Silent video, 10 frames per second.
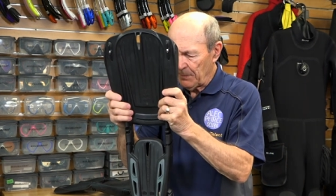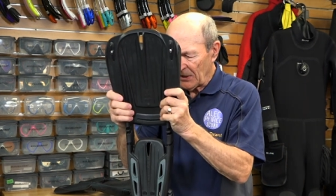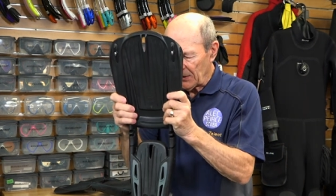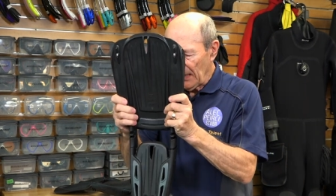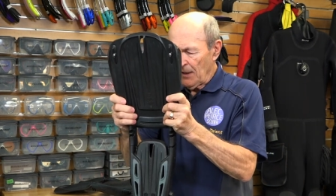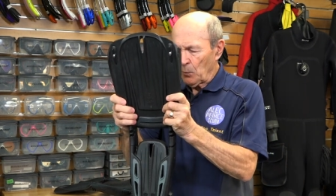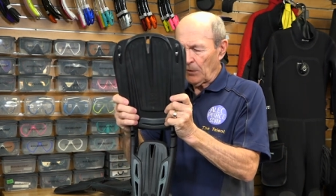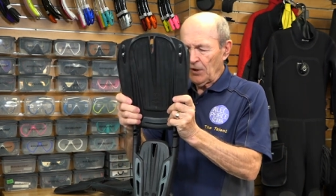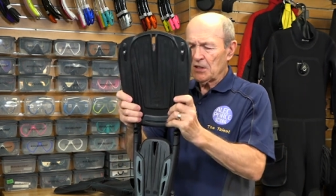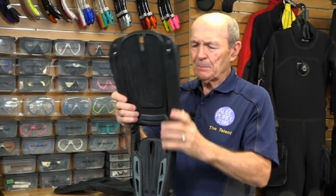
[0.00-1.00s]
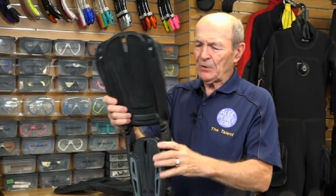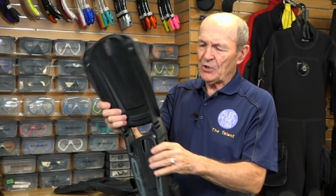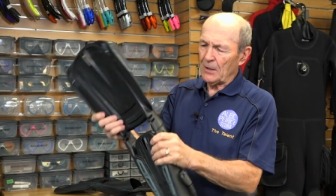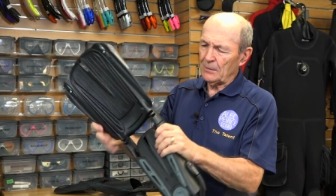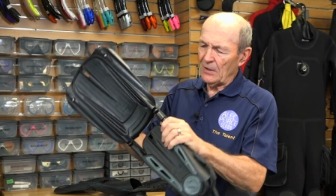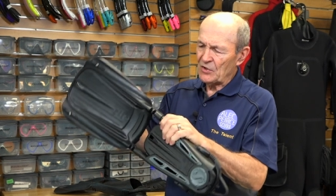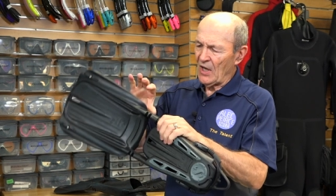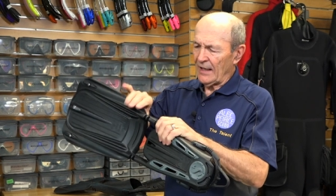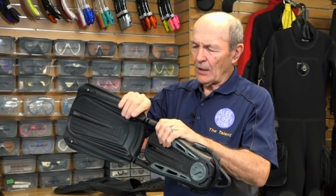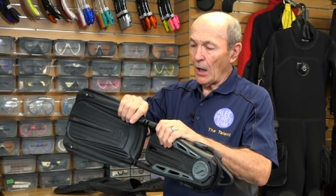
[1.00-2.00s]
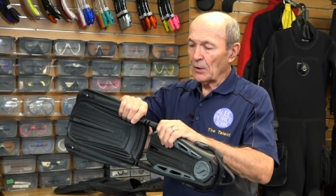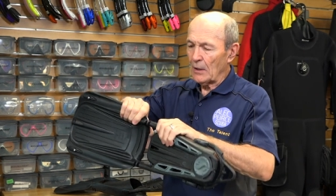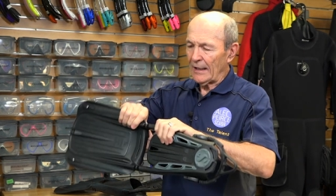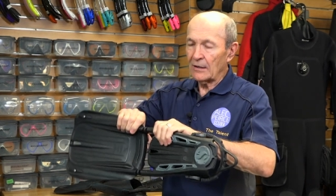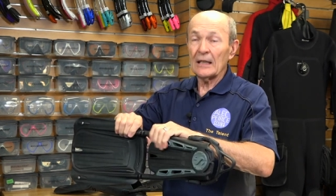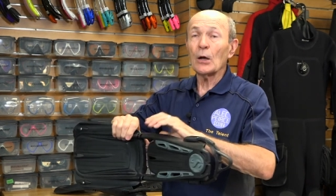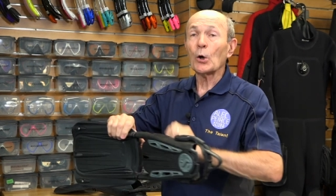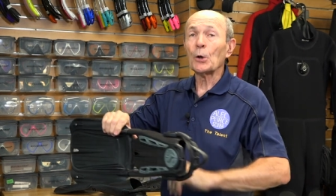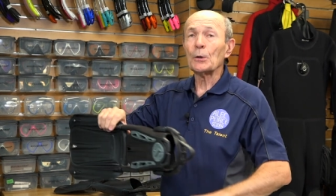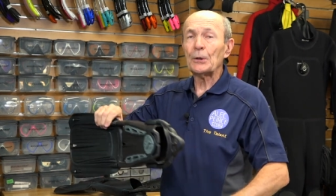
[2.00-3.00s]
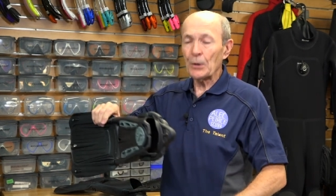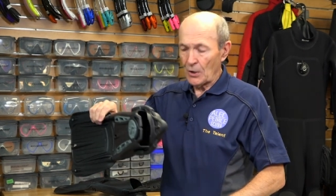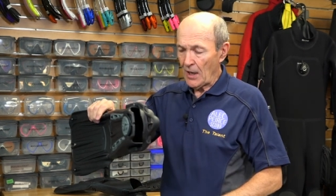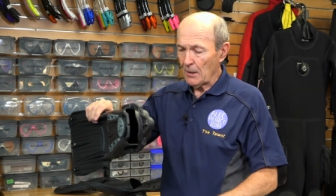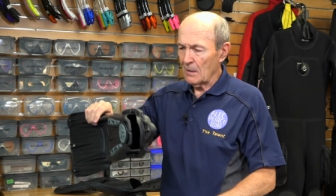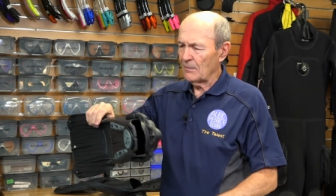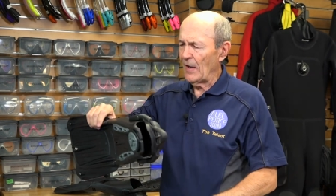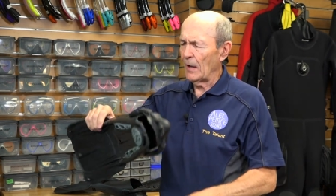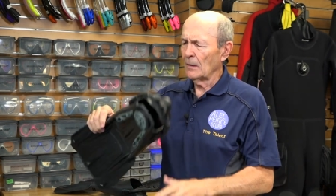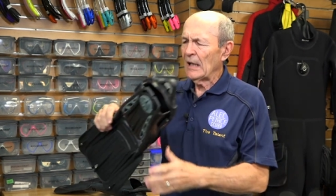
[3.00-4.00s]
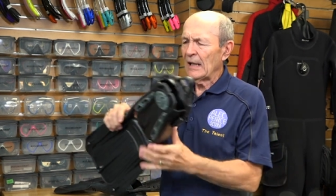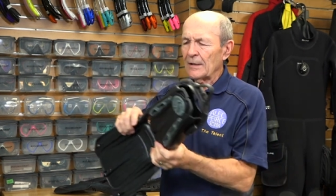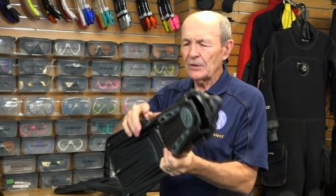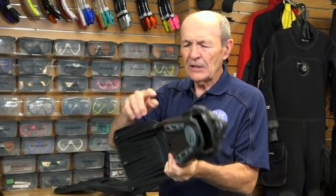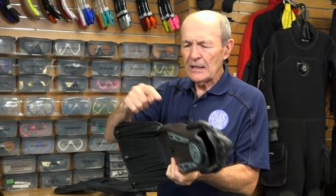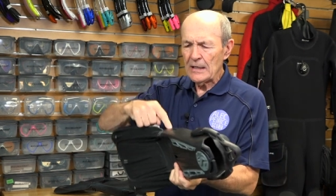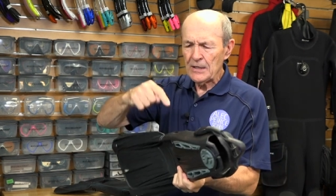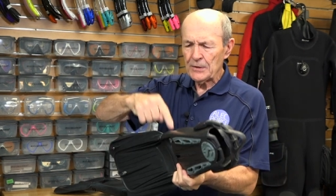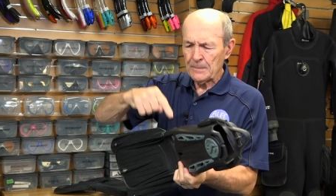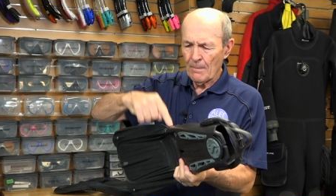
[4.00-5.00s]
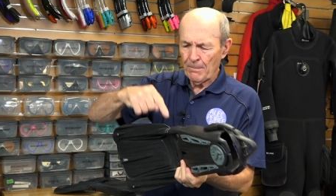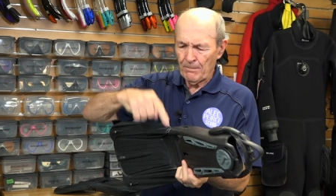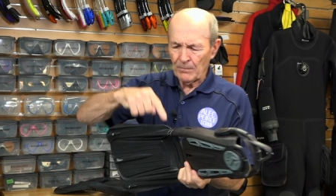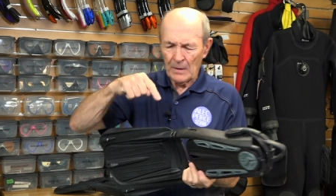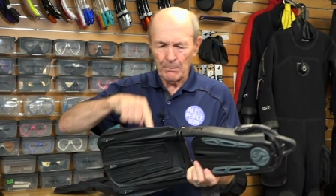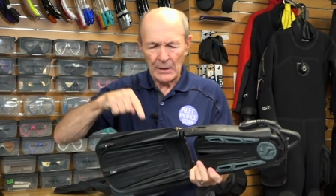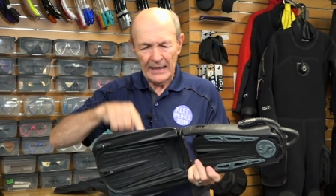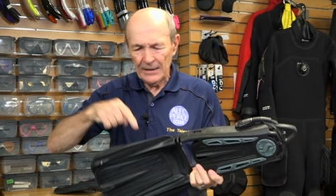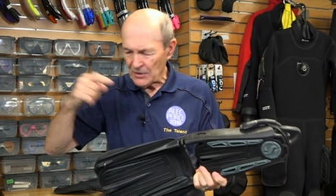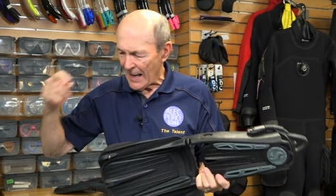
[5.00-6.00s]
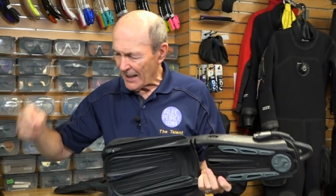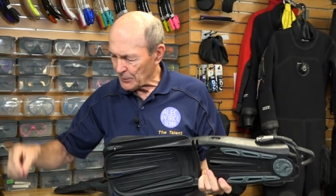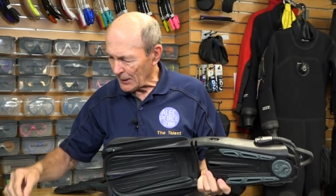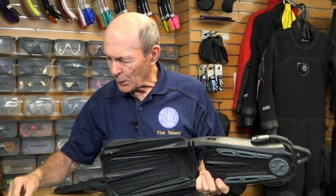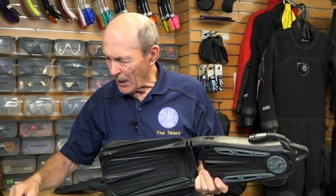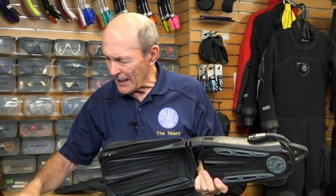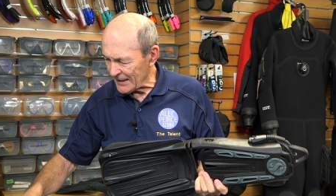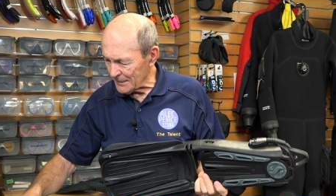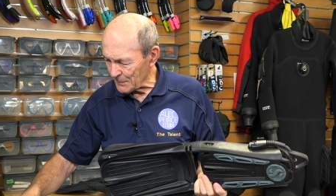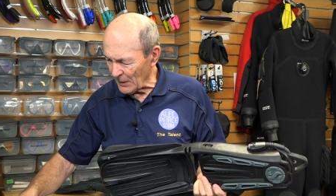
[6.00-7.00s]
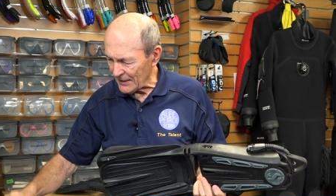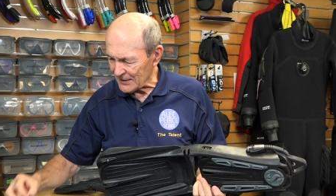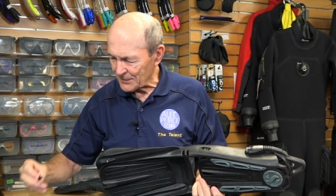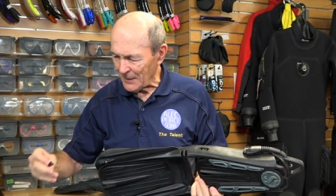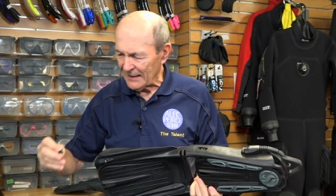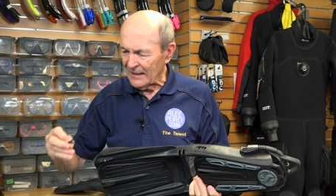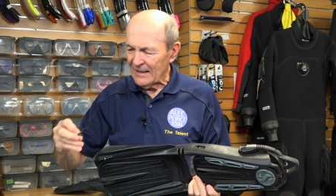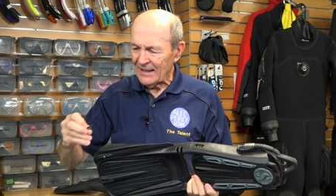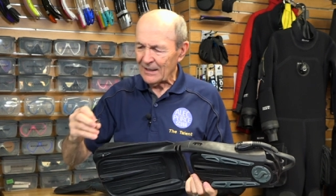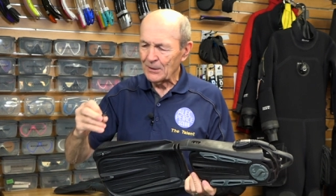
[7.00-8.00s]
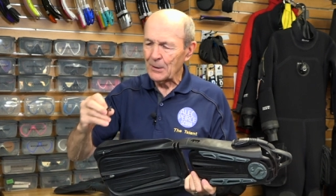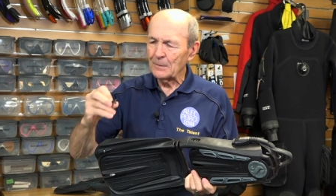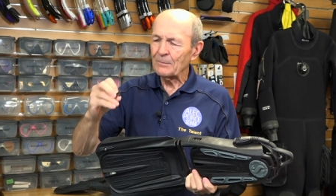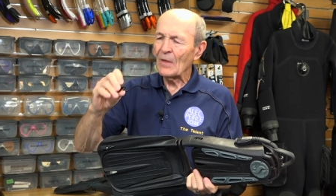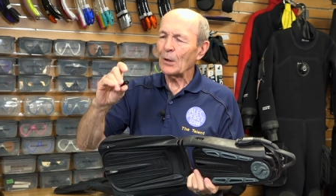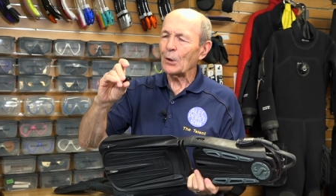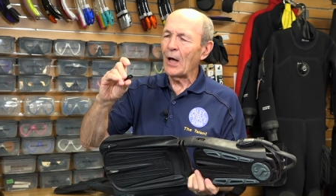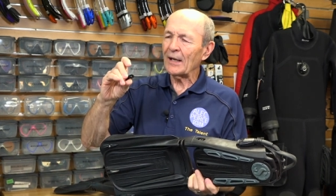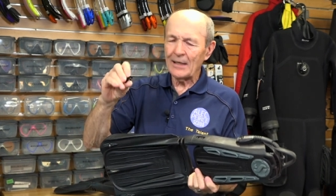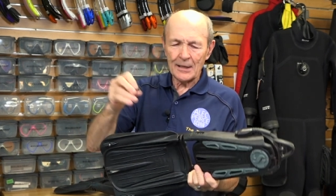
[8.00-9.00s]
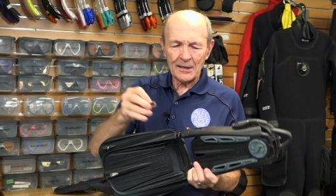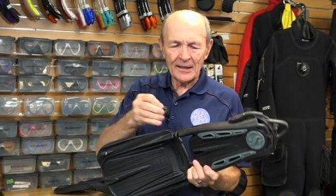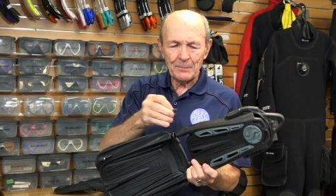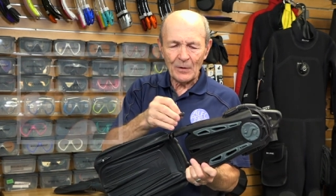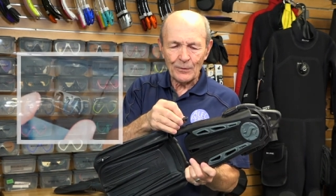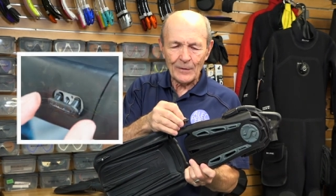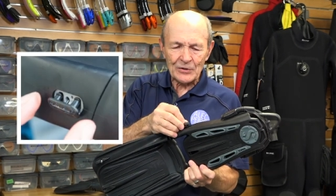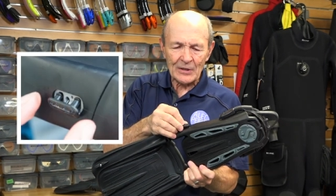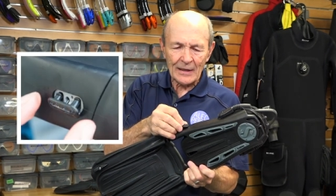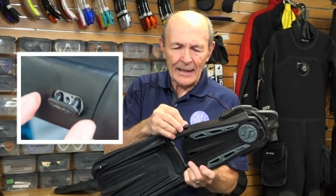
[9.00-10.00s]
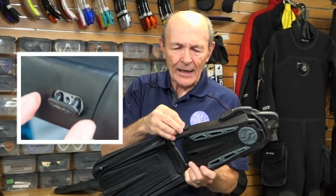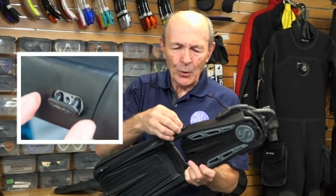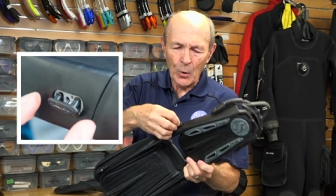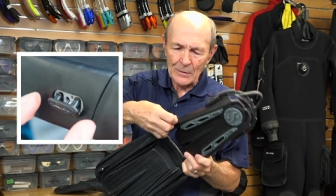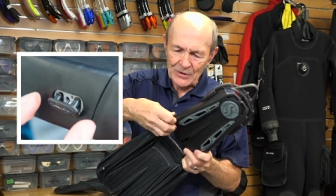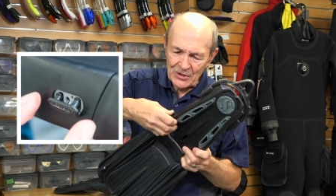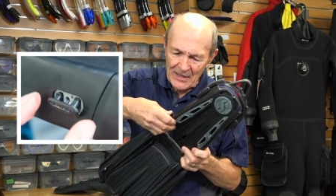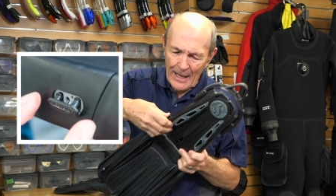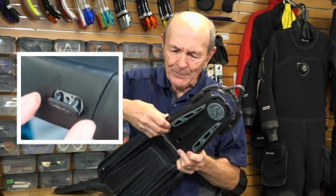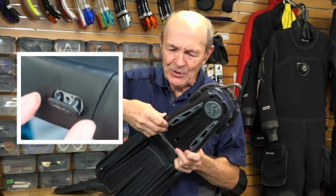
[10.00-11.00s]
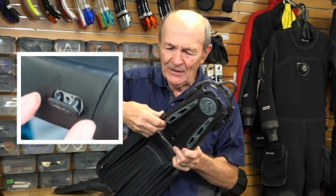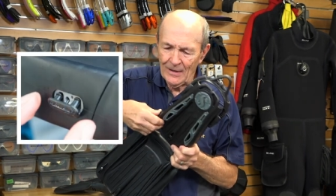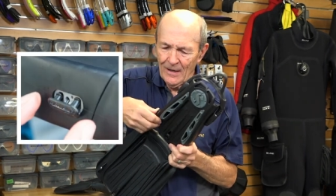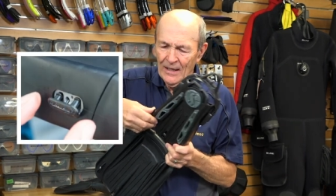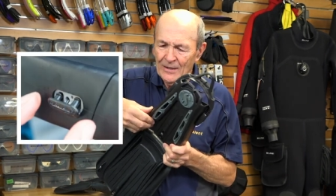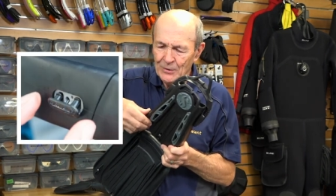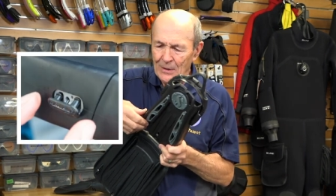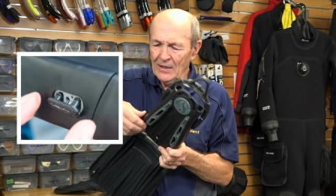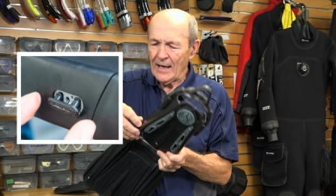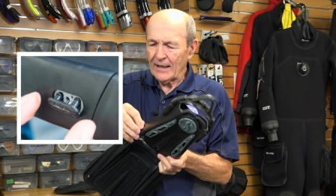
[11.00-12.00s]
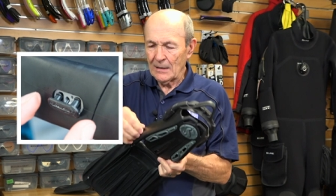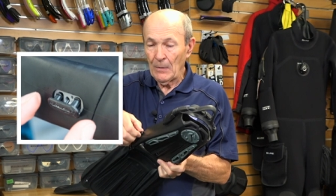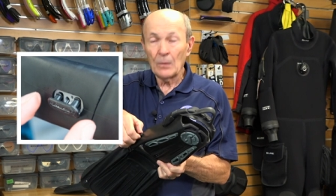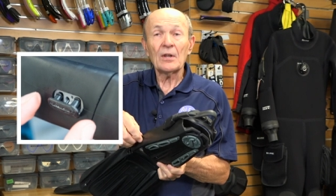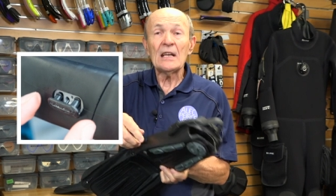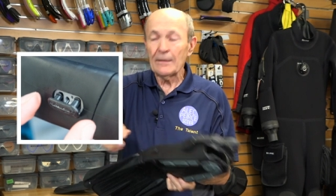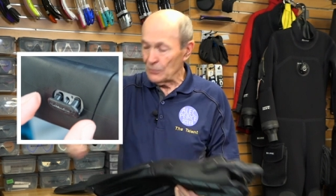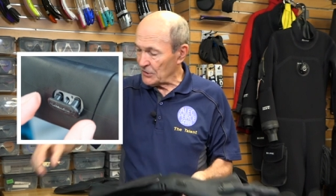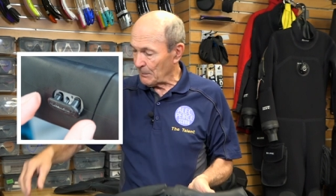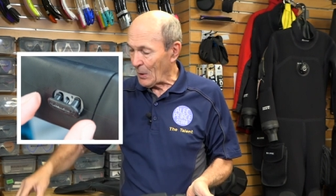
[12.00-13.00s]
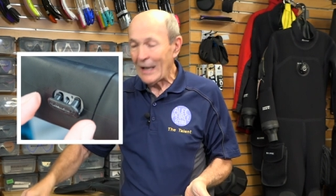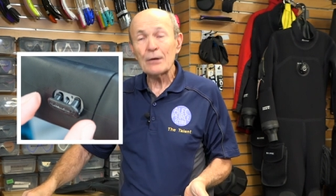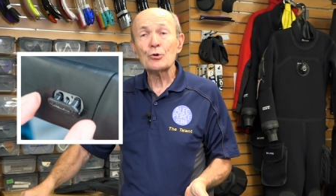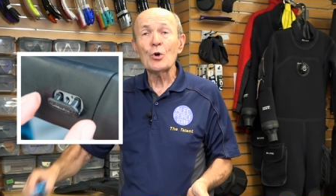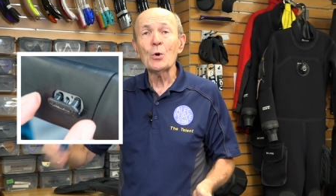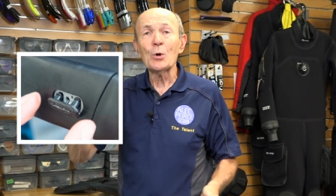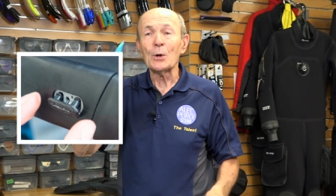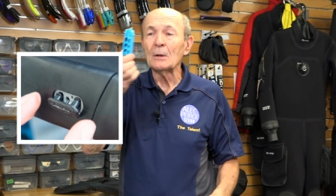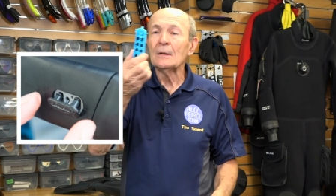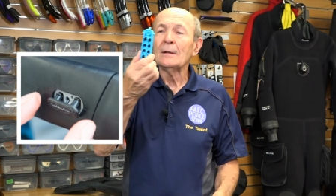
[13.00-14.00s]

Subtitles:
because with this particular design, unlike the earlier Caravelle, these blades actually lock in place. That's right. You get a little locking clip that fits into that hole and snaps in there so they can't come out. They even supply a tool,